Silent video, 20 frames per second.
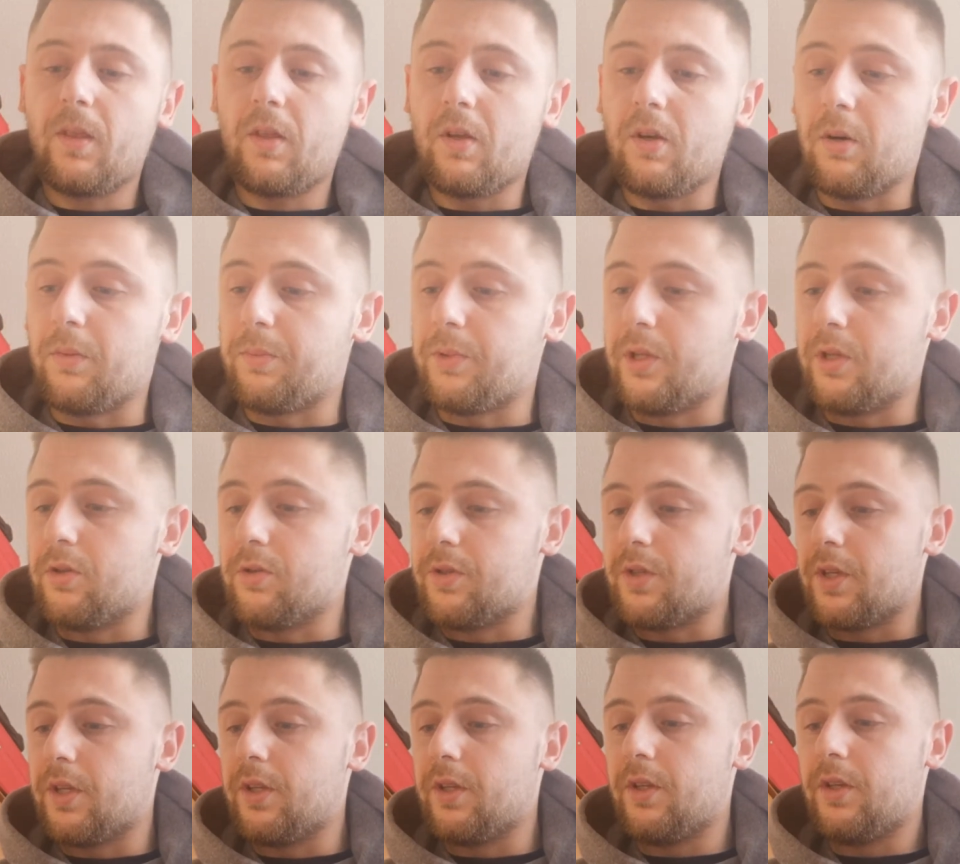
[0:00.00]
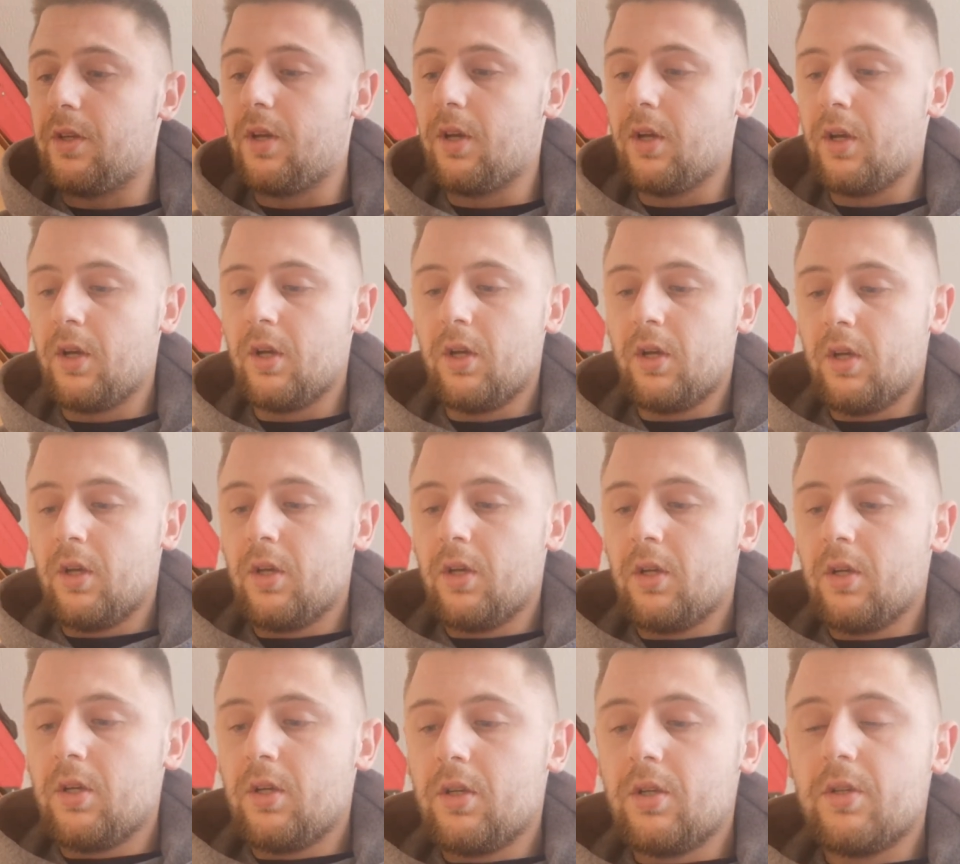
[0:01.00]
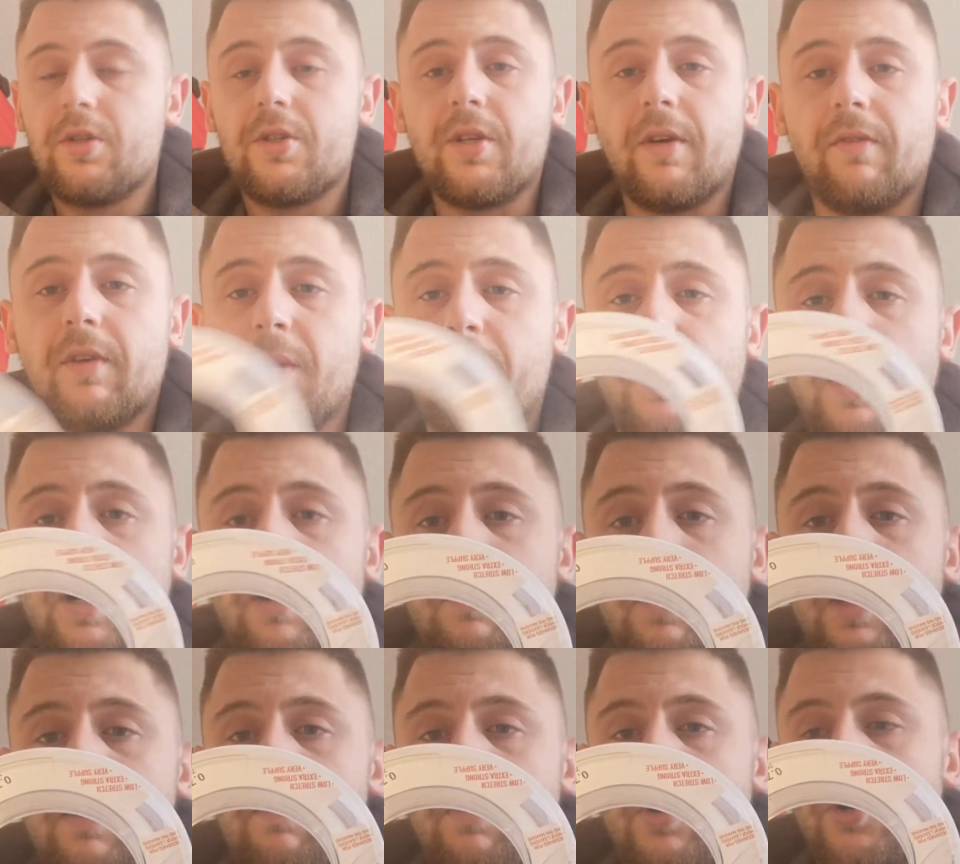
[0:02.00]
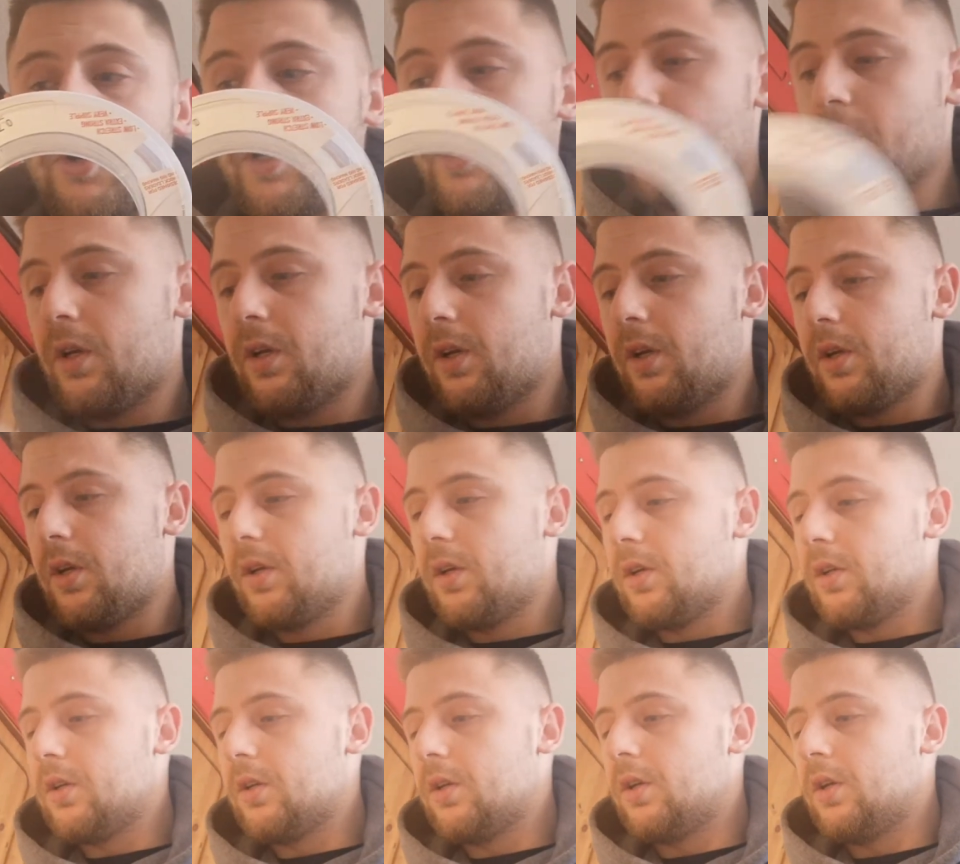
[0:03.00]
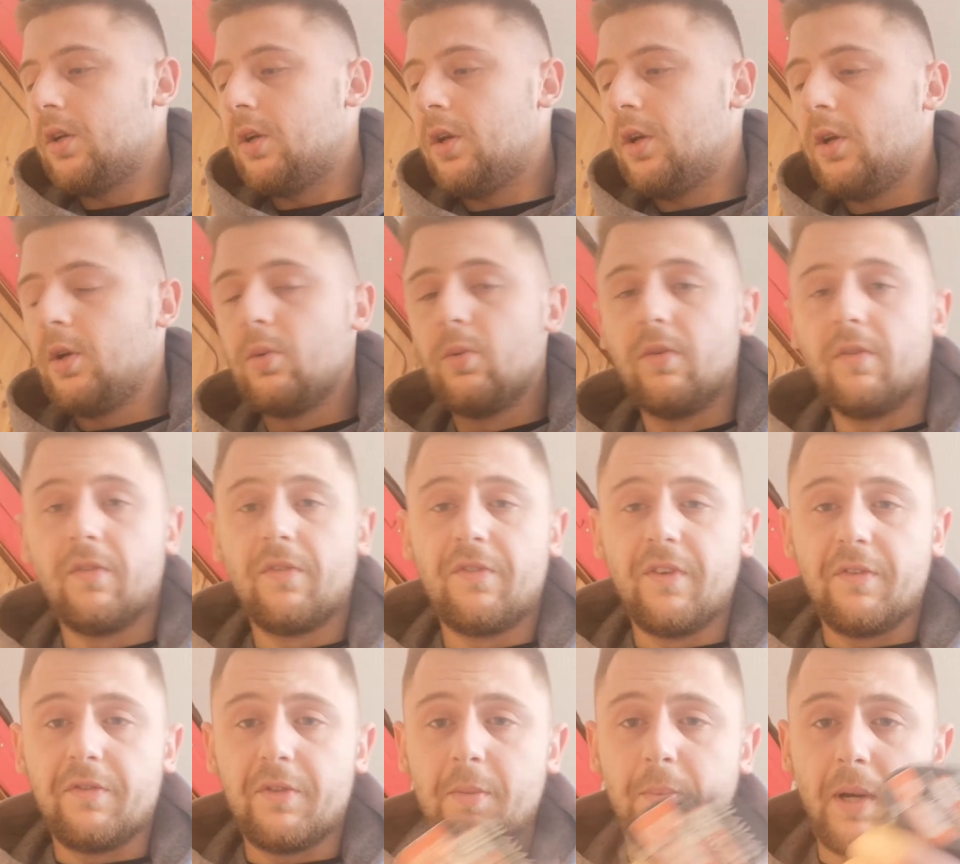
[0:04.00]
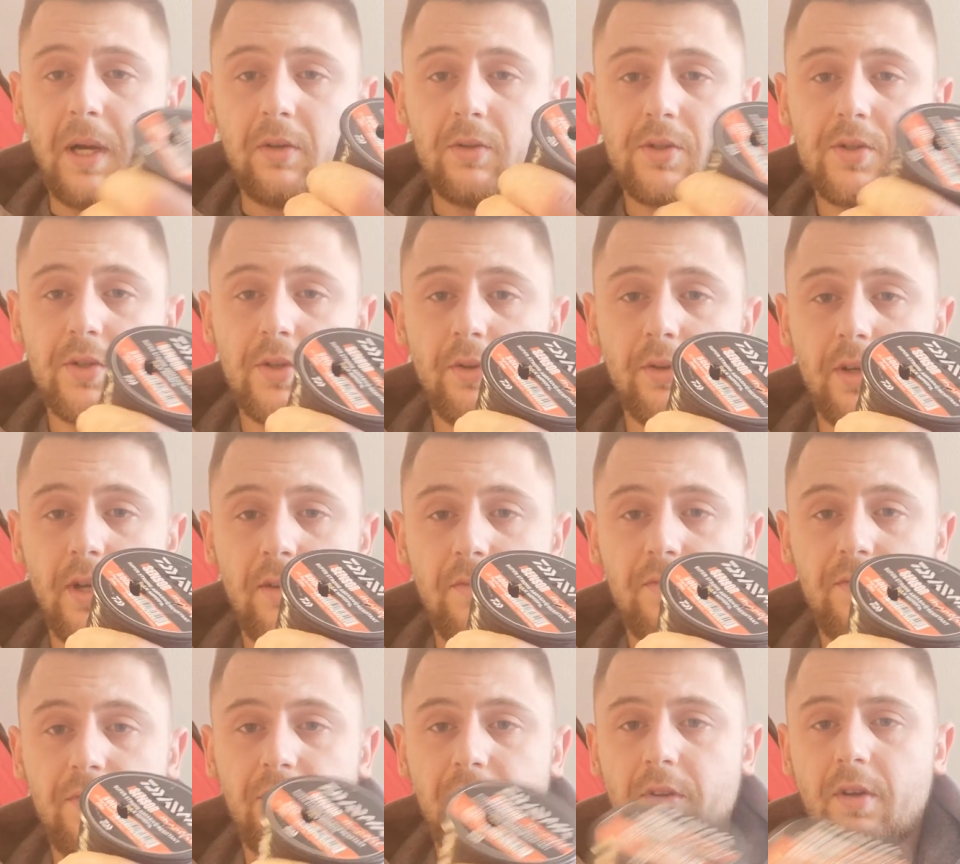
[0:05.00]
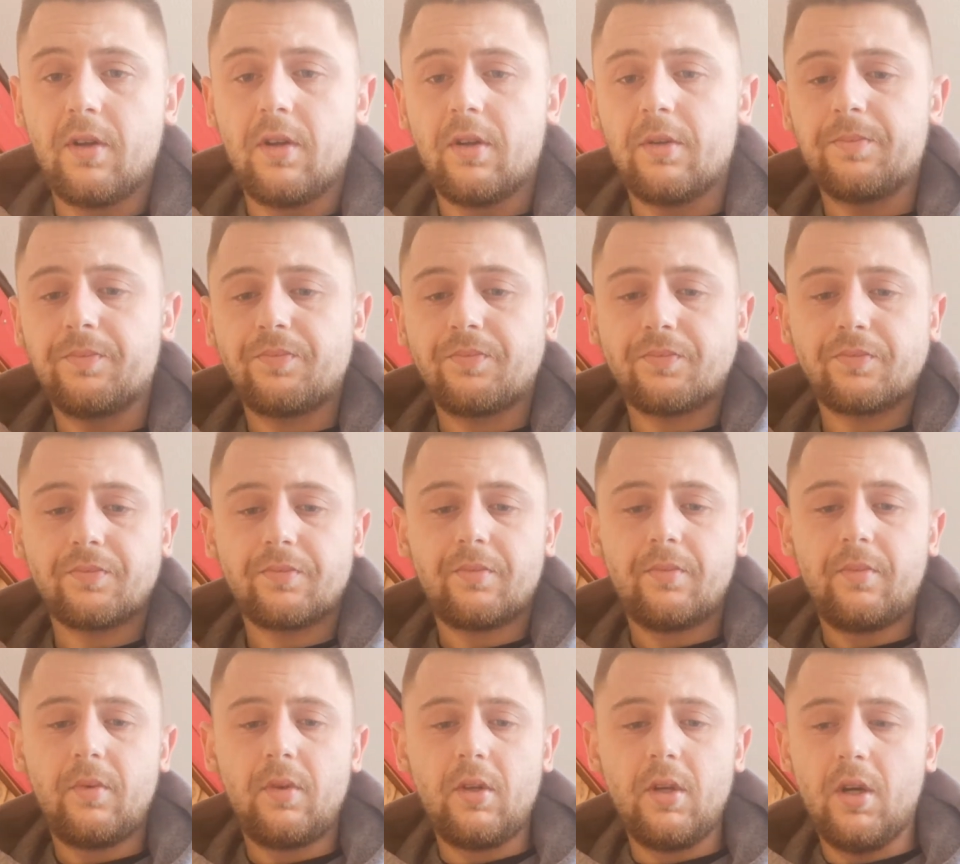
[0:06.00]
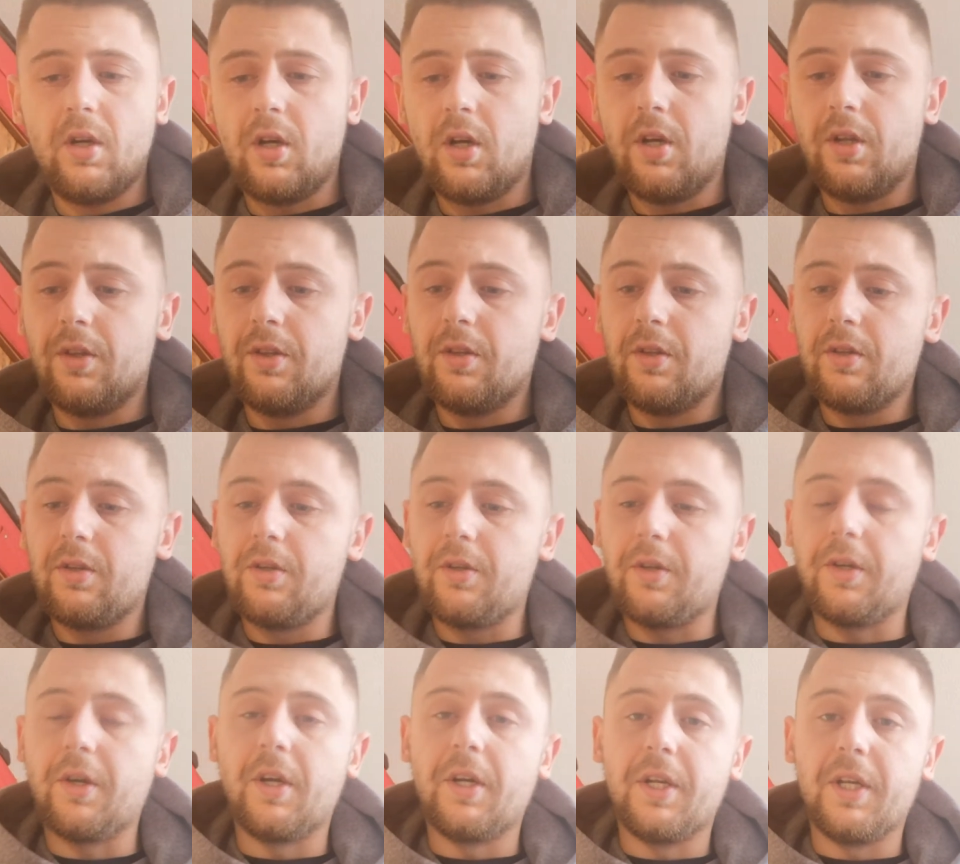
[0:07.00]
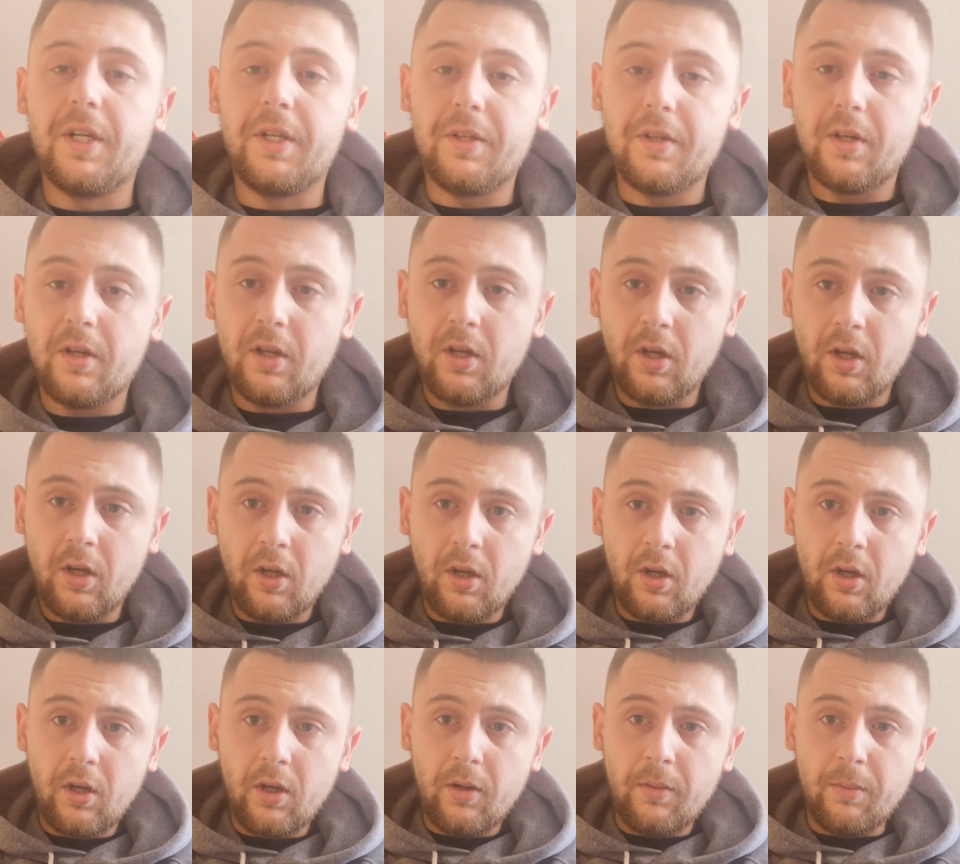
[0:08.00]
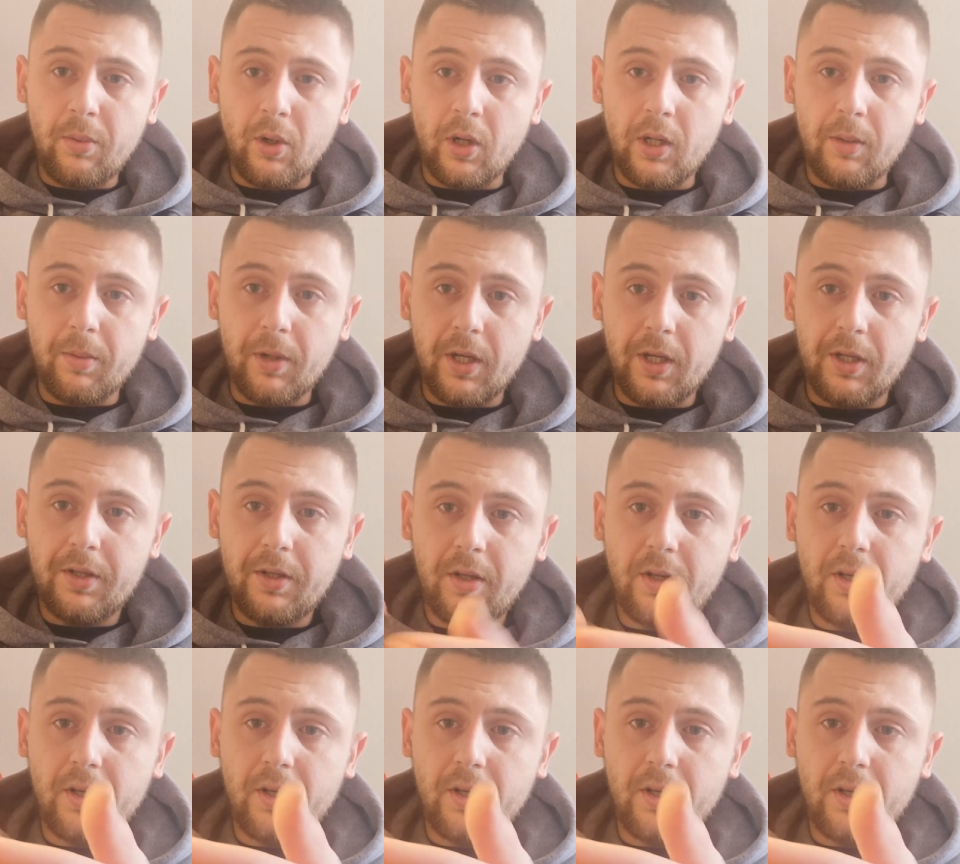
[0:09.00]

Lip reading: I'll be using 70-pound main body with a 50-pound snood length, and you're going to need pulley bead.